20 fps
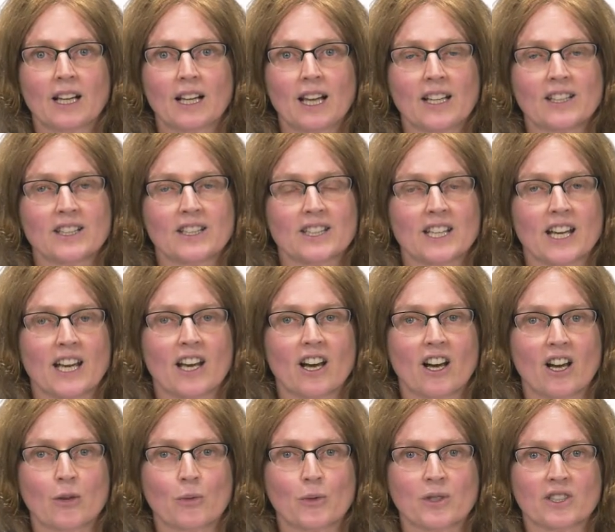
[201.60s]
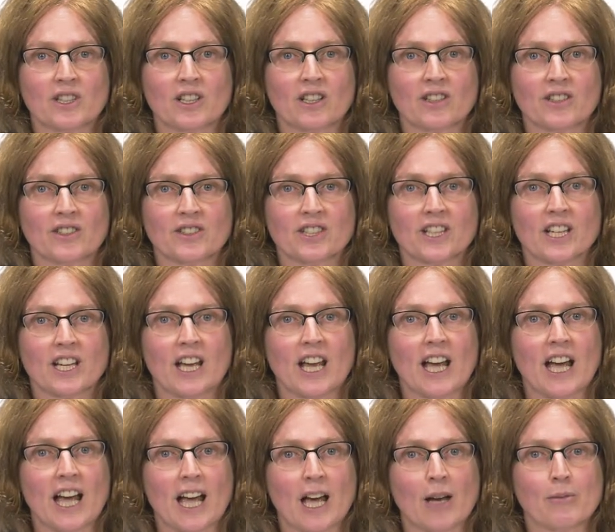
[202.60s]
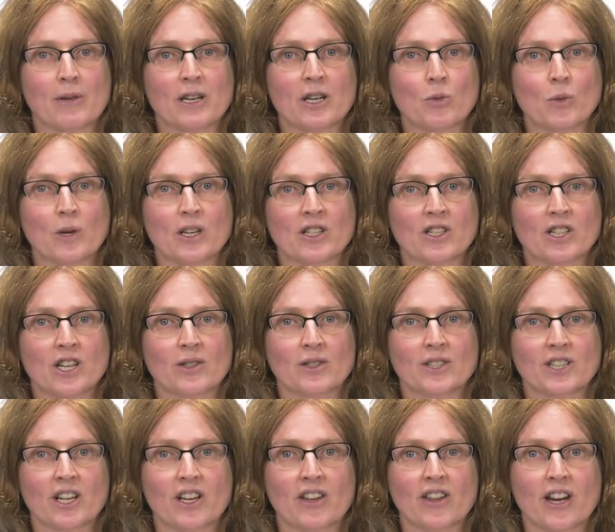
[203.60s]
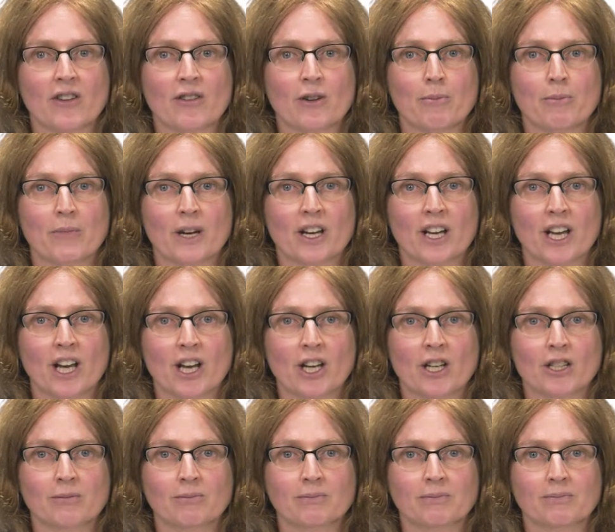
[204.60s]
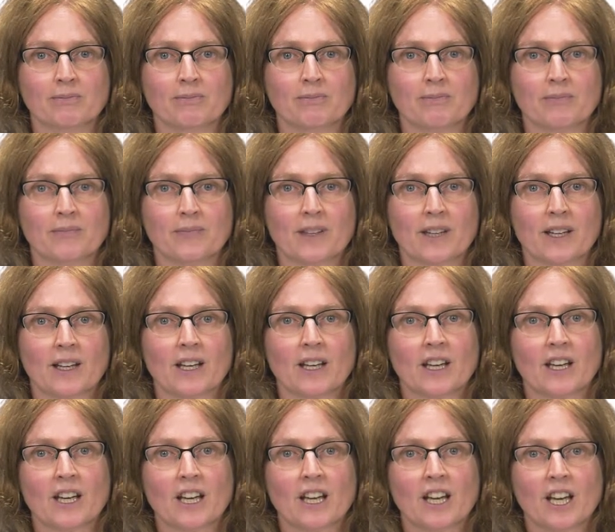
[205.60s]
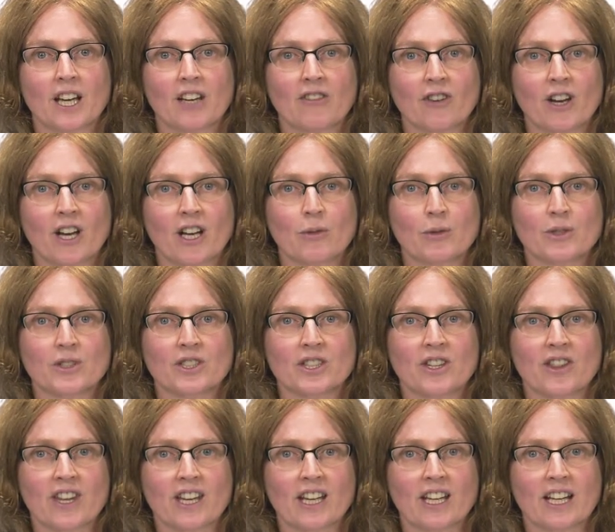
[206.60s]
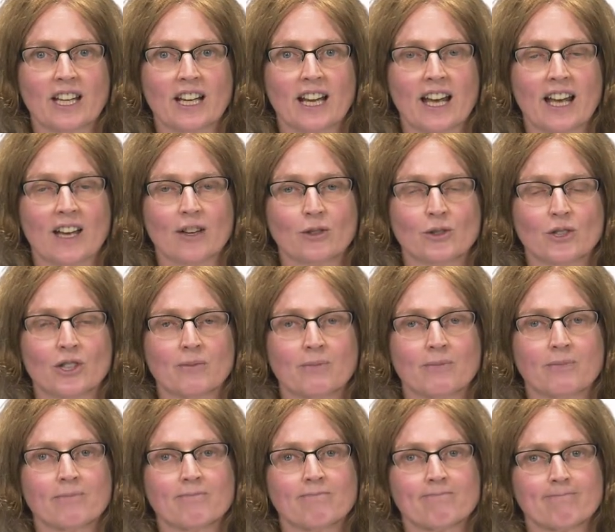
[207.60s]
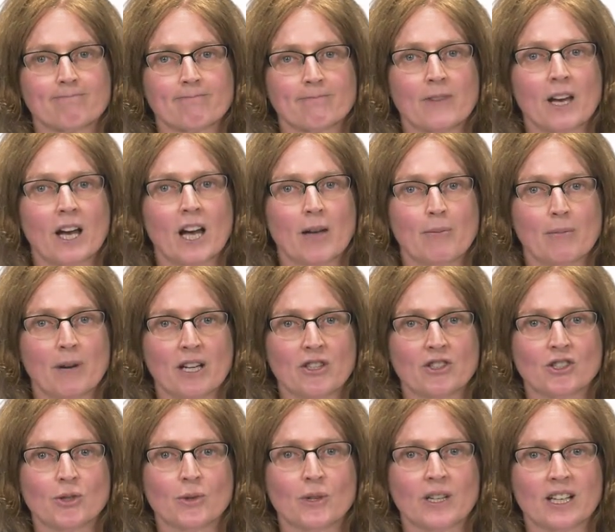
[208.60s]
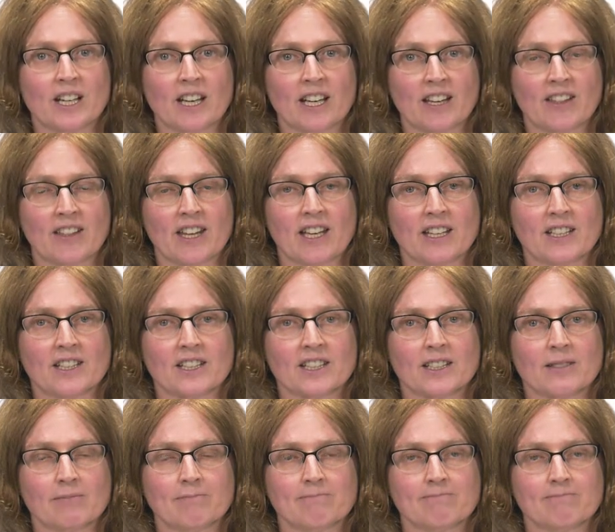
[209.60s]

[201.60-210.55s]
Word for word: Let's say I was asked, how many windows are there in my home? If I was to think aloud, I might do it like this.